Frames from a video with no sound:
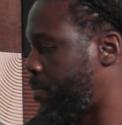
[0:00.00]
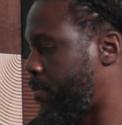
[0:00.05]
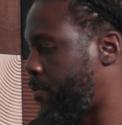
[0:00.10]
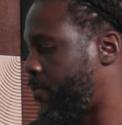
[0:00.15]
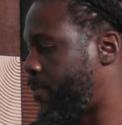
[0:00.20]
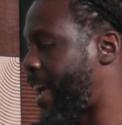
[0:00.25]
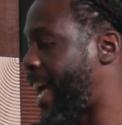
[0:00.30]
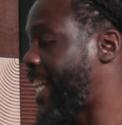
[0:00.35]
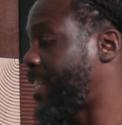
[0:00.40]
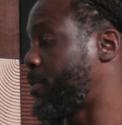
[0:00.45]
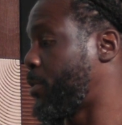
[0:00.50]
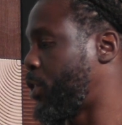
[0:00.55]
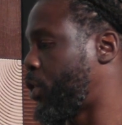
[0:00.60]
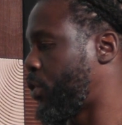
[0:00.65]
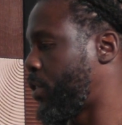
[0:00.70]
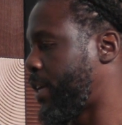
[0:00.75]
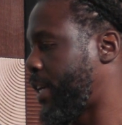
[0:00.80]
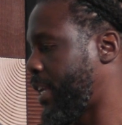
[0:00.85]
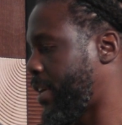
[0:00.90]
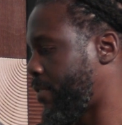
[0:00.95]
vast
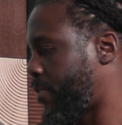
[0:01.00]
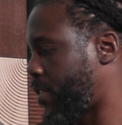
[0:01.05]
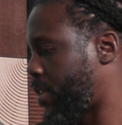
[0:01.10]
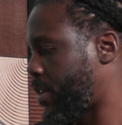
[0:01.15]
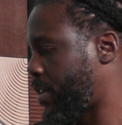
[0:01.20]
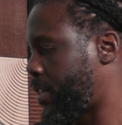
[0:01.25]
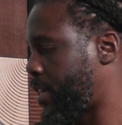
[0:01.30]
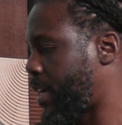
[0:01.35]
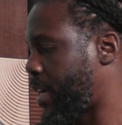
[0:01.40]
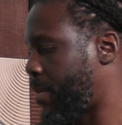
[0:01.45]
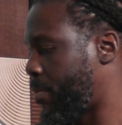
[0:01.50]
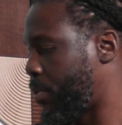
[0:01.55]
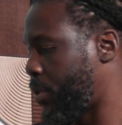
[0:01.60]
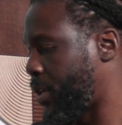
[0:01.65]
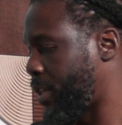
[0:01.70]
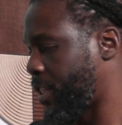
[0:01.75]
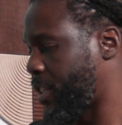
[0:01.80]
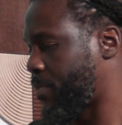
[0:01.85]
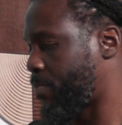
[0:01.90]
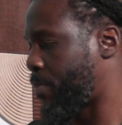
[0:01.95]
majority of our time
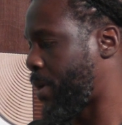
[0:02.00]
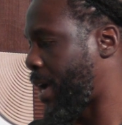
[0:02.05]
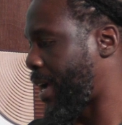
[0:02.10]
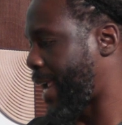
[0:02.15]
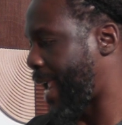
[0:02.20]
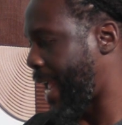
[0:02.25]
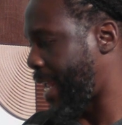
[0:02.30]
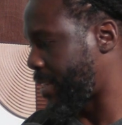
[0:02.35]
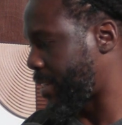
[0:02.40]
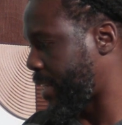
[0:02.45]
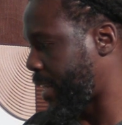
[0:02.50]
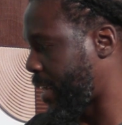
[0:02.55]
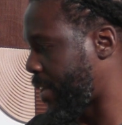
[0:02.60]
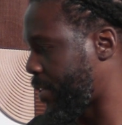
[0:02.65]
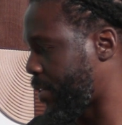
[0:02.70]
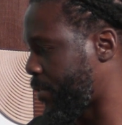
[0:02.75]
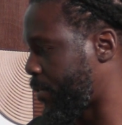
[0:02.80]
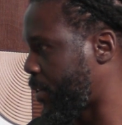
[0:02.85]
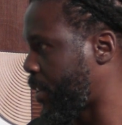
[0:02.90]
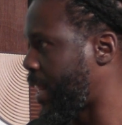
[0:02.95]
putting this podcast
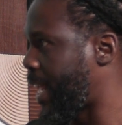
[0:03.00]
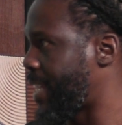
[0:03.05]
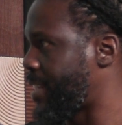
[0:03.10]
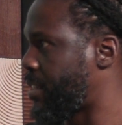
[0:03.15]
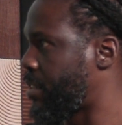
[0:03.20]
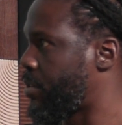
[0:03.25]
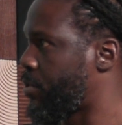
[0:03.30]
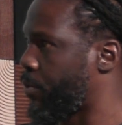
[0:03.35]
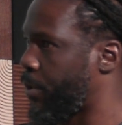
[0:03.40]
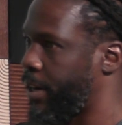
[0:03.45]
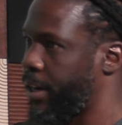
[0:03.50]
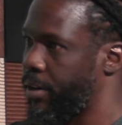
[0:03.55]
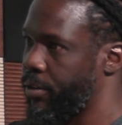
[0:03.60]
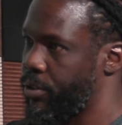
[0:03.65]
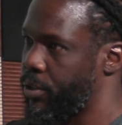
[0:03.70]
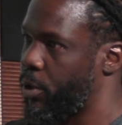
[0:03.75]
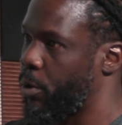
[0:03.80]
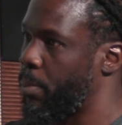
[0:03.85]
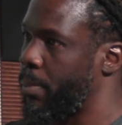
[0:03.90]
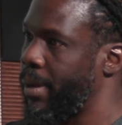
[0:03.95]
together for the last three or
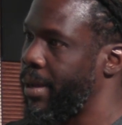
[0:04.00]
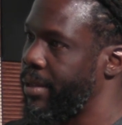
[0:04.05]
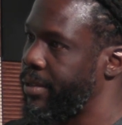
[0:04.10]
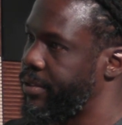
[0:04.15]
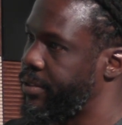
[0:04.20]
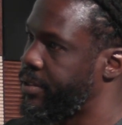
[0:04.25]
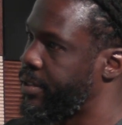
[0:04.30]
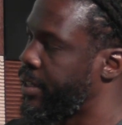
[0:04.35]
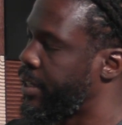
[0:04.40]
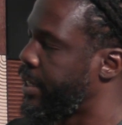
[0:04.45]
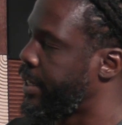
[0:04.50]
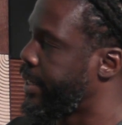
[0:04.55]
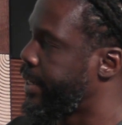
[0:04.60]
so months,